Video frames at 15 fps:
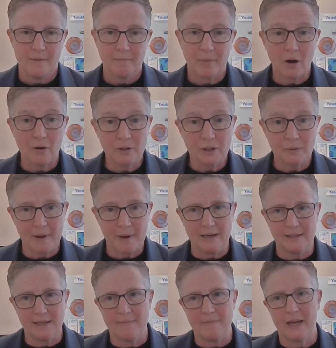
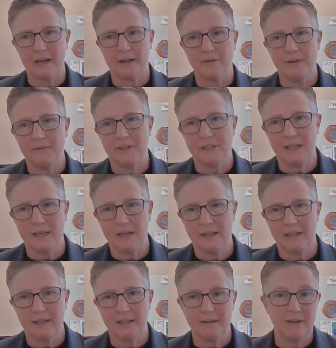post-pandemic, we've
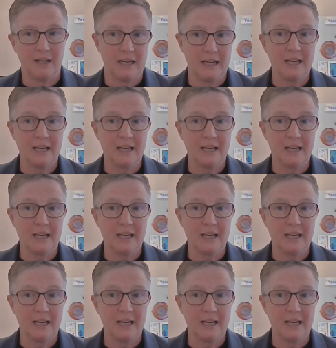seen even